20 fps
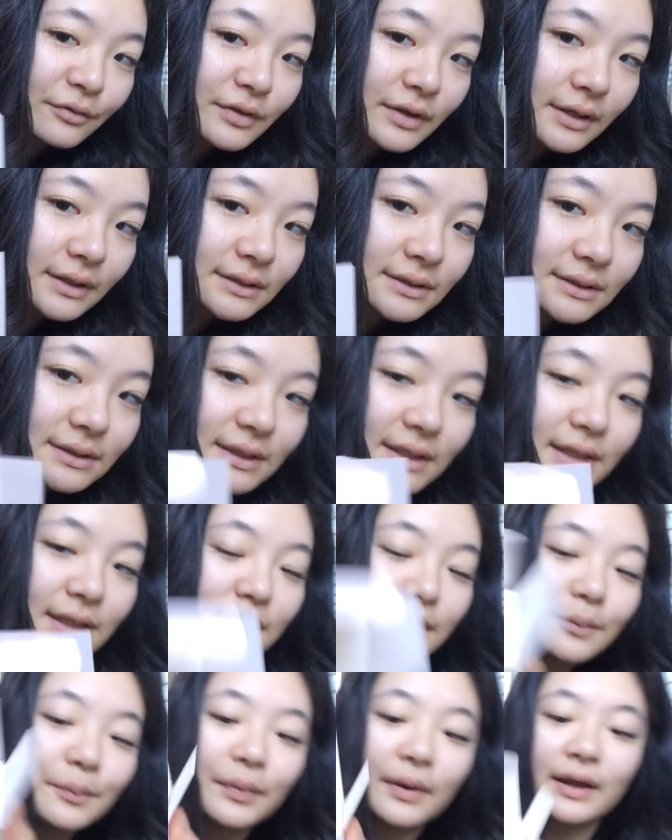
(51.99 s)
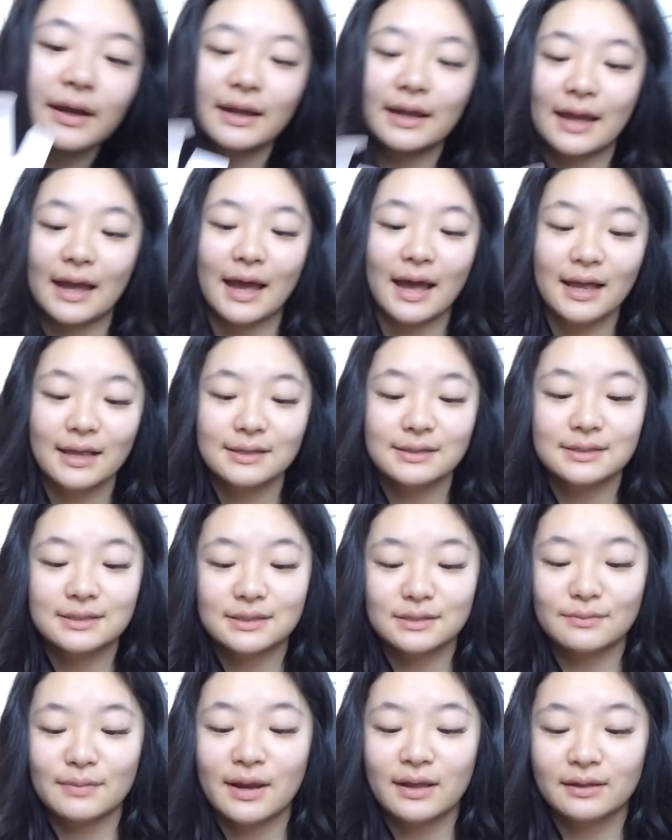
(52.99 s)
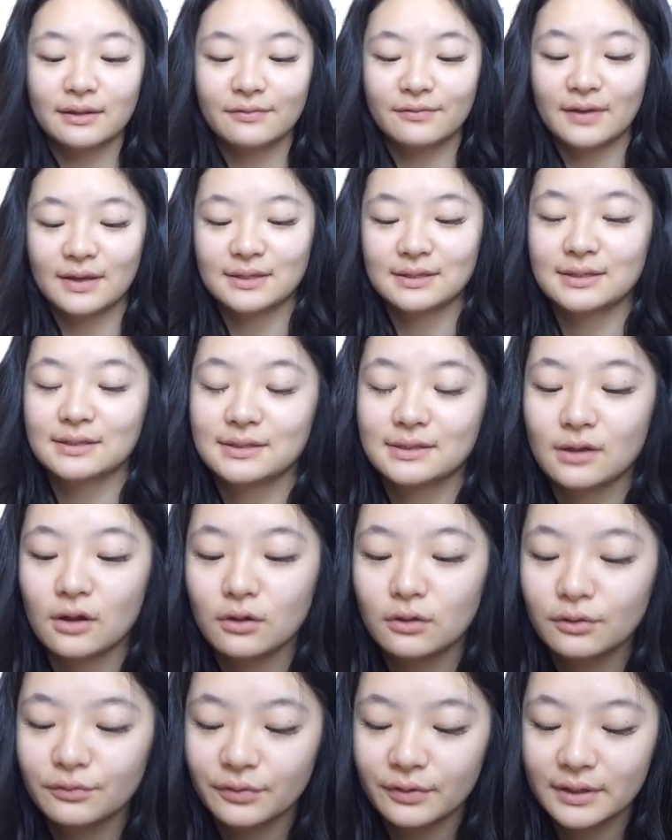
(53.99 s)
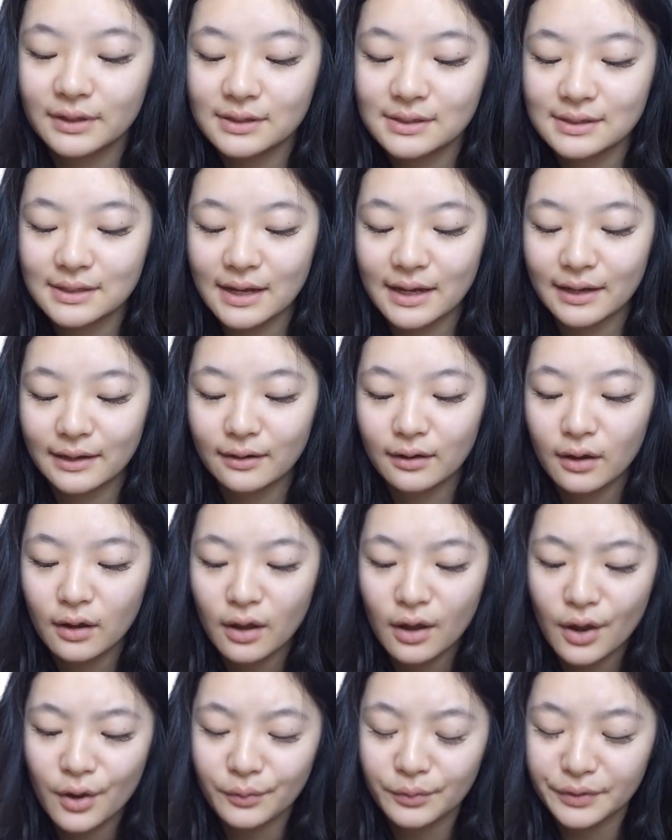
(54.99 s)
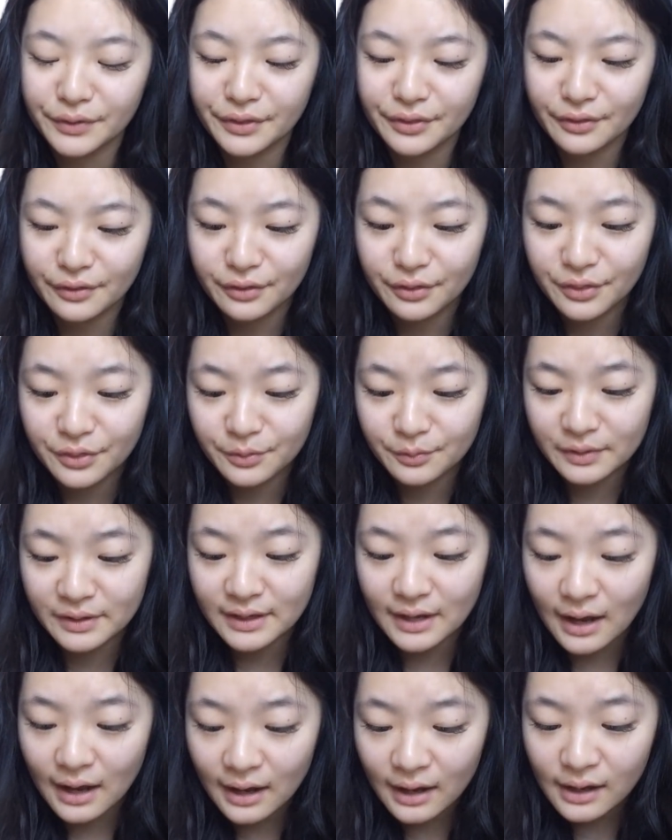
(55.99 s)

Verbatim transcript: I don't know if you can see, but it has smiley faces all over the inside with three